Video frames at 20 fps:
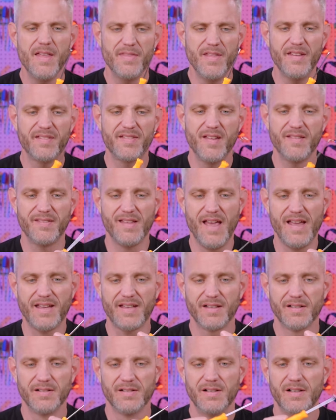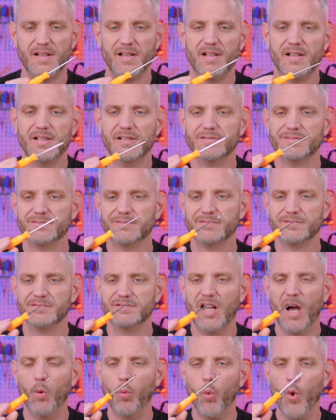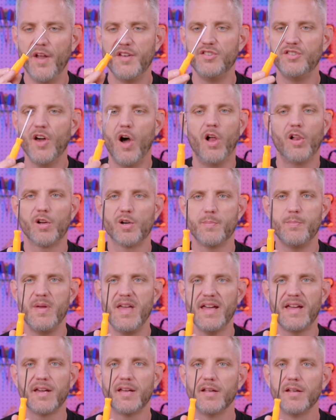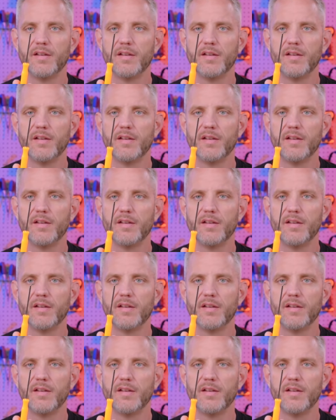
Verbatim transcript: This is like a $1 pick